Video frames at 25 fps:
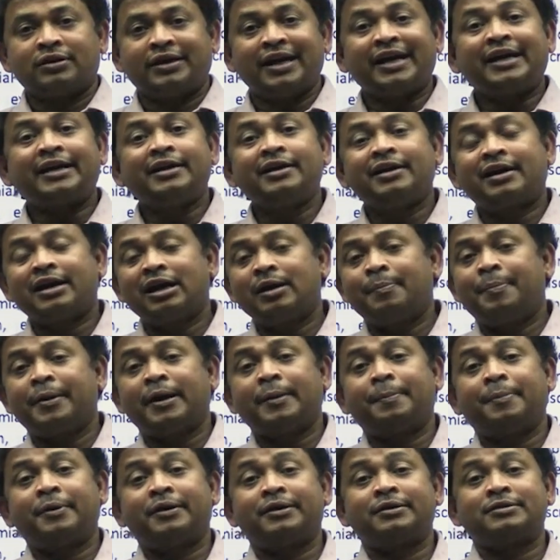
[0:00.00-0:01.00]
Technical
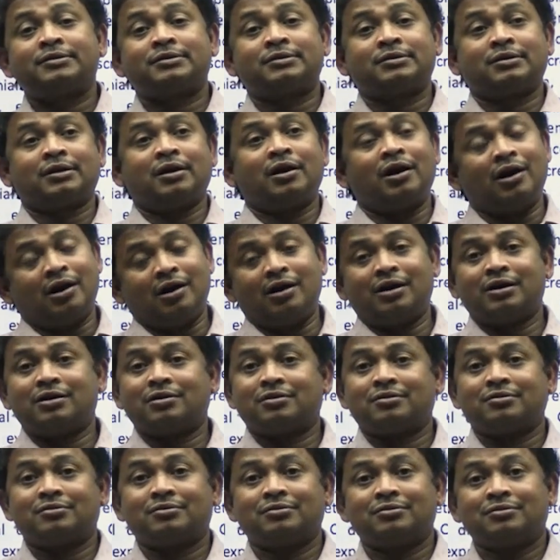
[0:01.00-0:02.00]
papers
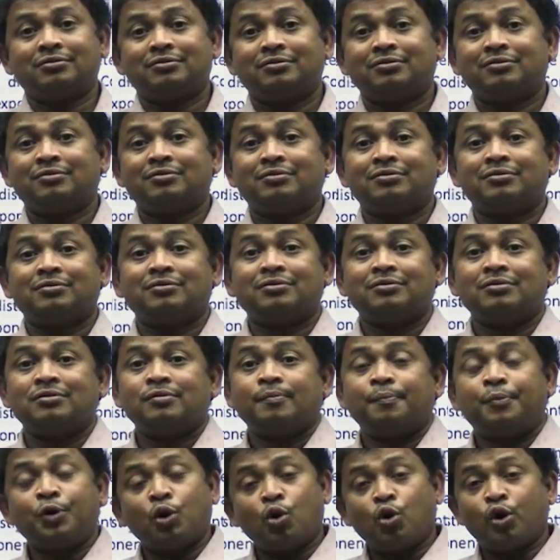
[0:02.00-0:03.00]
are
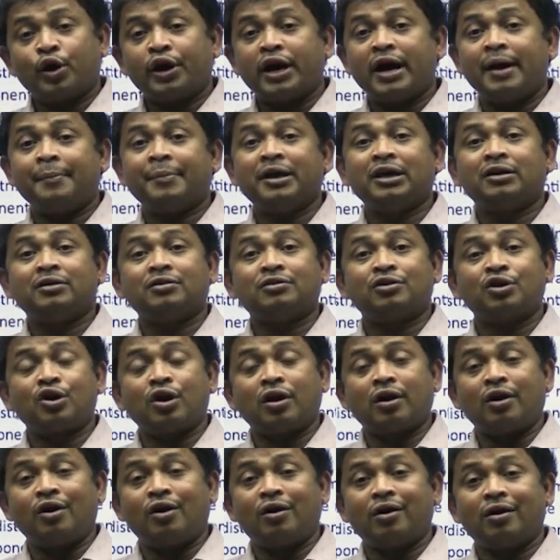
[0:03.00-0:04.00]
programming,
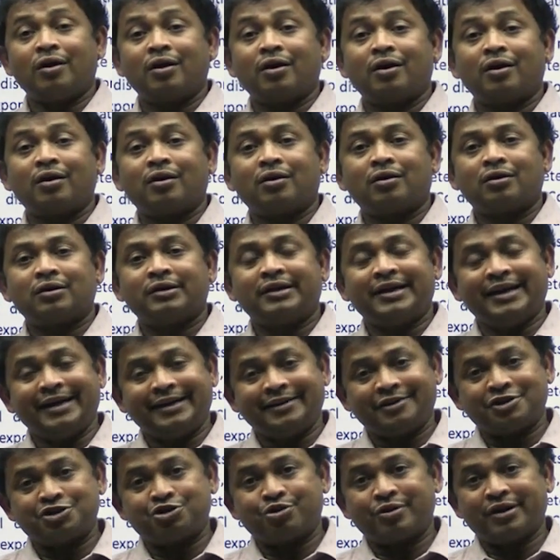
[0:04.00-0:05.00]

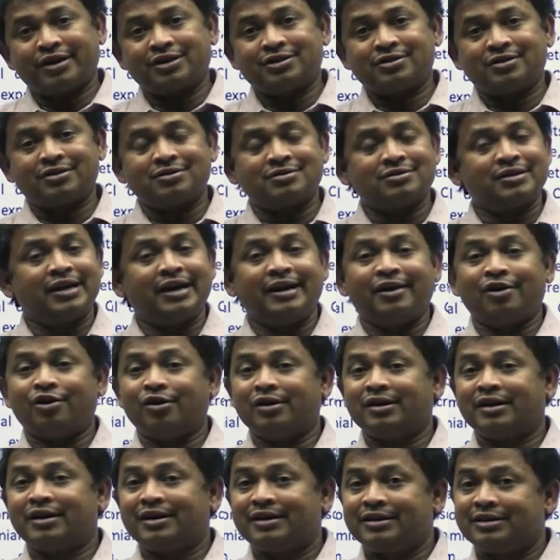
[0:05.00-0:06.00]
data structures and
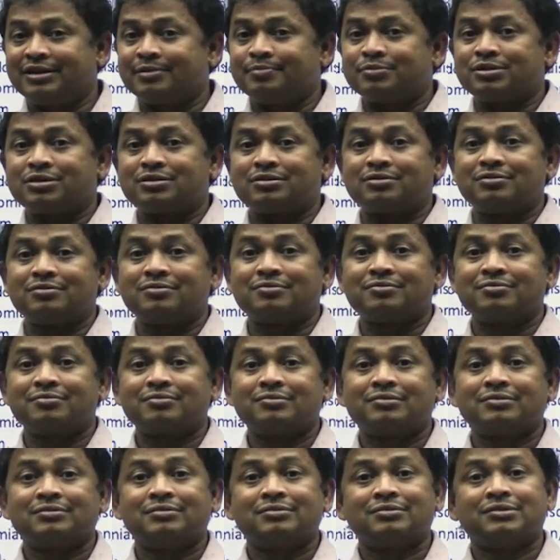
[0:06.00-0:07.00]
algorithms.
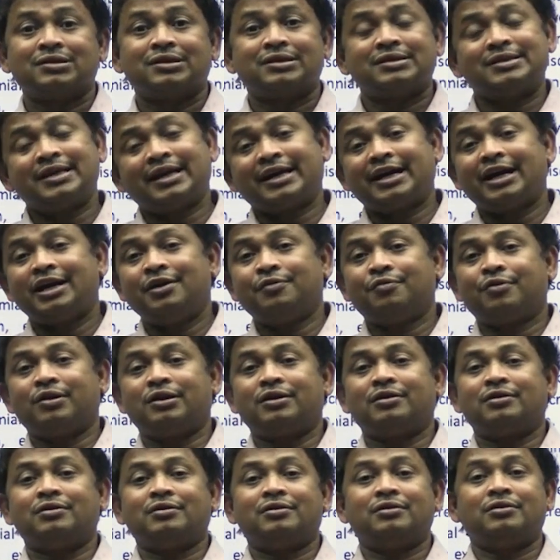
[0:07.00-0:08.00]
Second
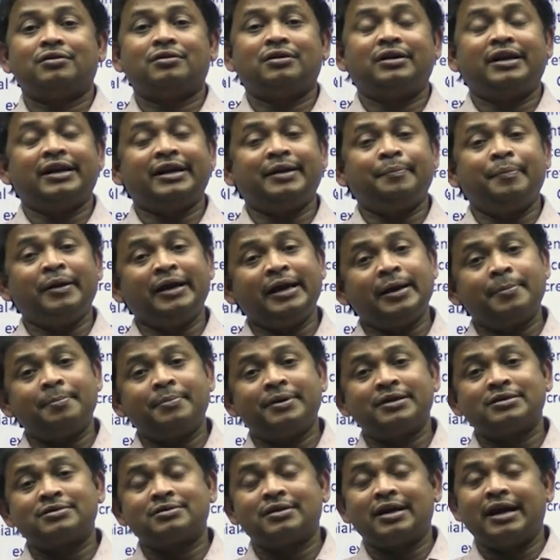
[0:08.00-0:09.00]
one,
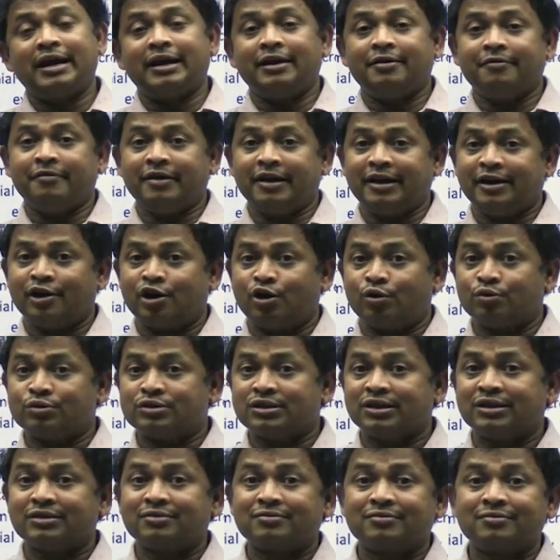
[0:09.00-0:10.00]
DBMS and
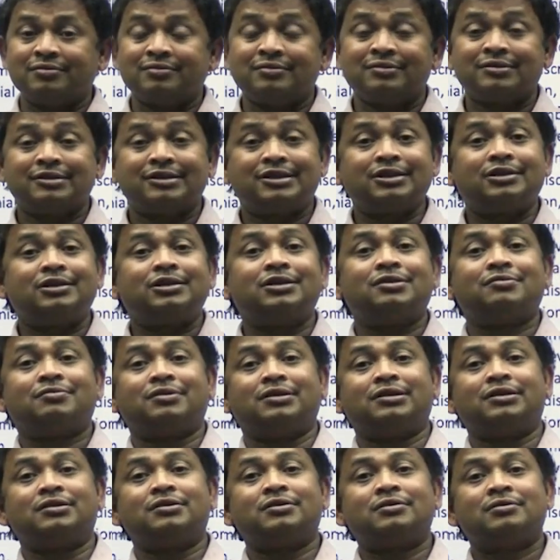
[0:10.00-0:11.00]
warehousing. Third
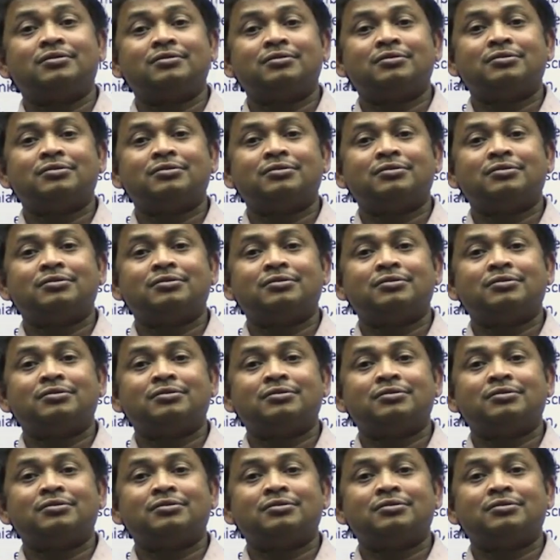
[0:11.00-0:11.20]
one,